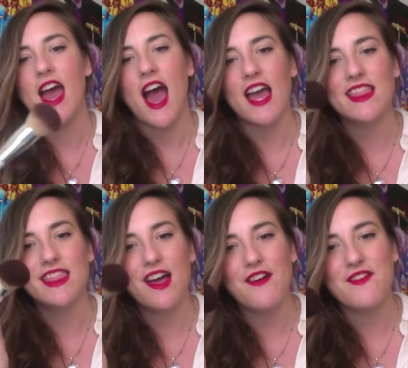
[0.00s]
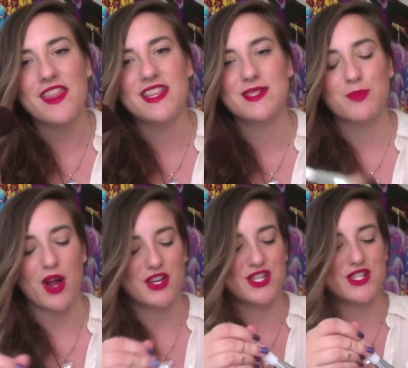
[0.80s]
I love this
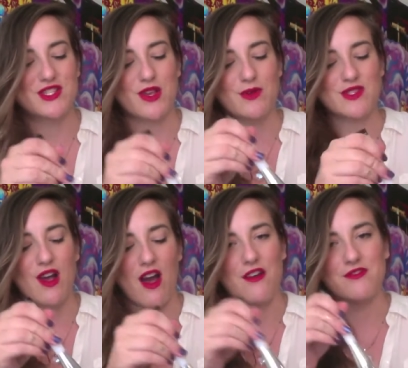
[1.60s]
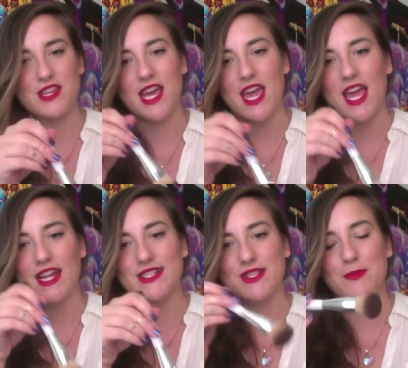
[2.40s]
brush. It's so soft,
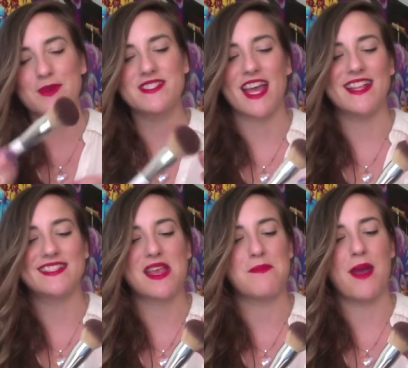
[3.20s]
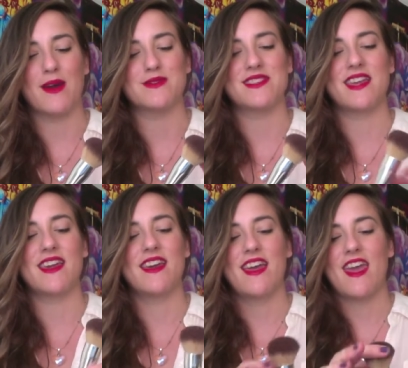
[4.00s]
it's super dense and
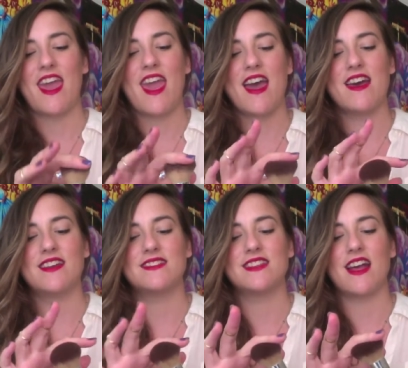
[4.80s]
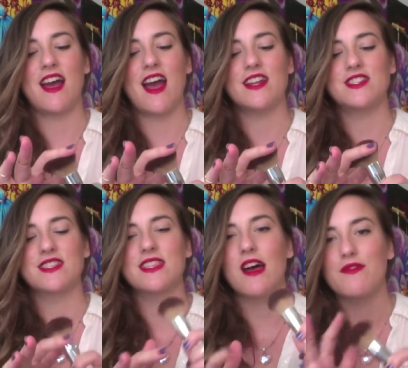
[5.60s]
bouncy, and I
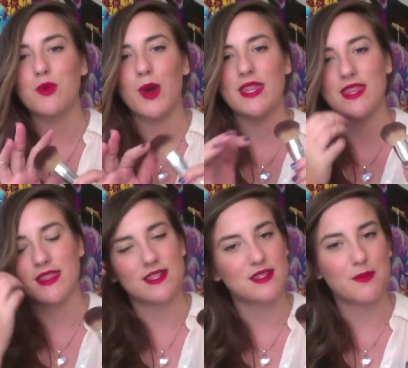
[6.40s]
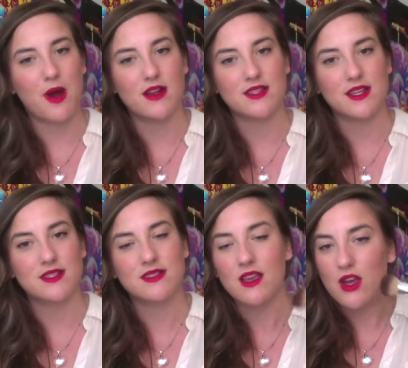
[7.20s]
just love the way that this
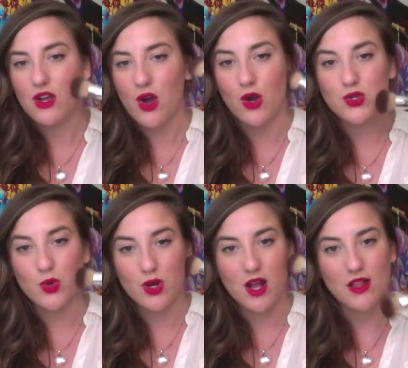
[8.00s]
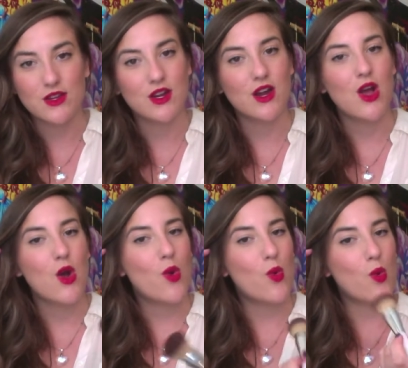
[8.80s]
deposits contour color
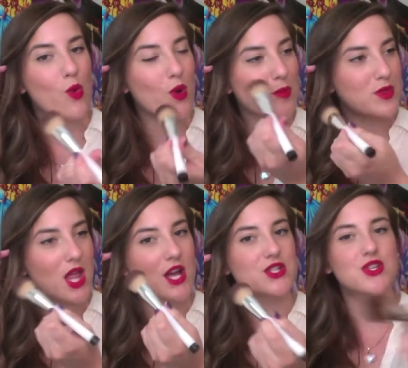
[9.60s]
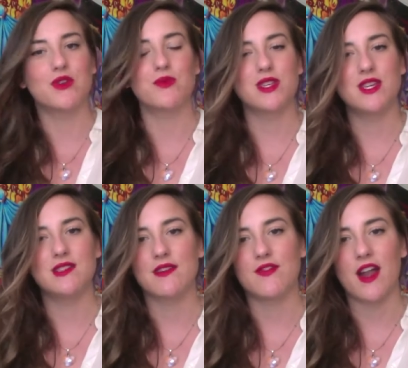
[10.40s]
or blush. You can really
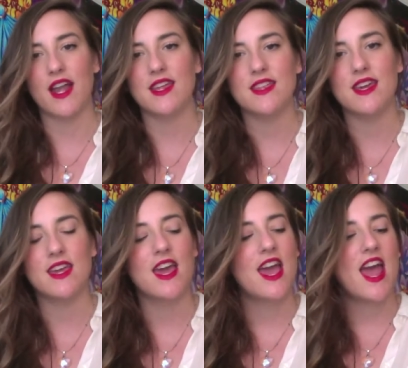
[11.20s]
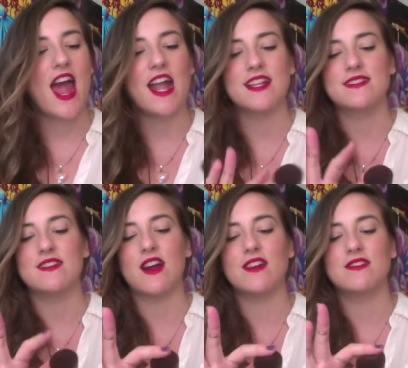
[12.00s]
use it for anything, and it's
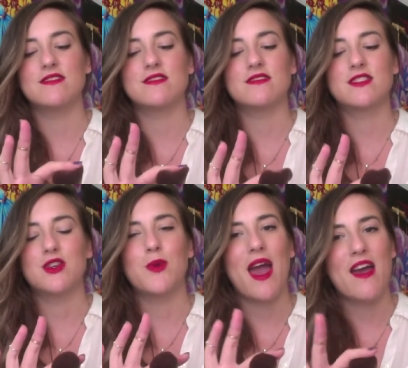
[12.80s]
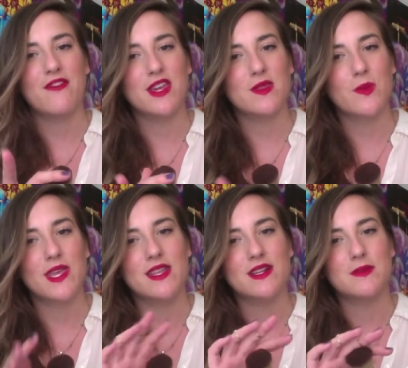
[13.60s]
not too heavy in the way
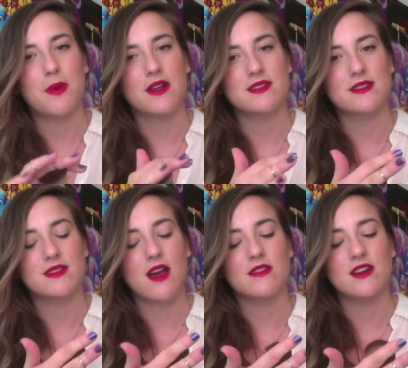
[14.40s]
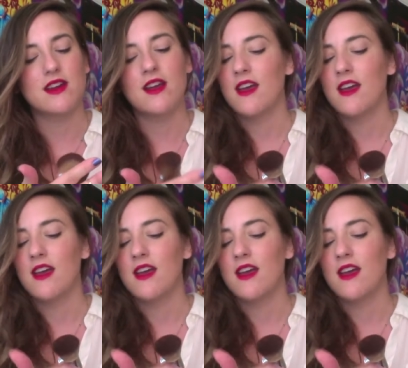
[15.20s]
that it deposits color.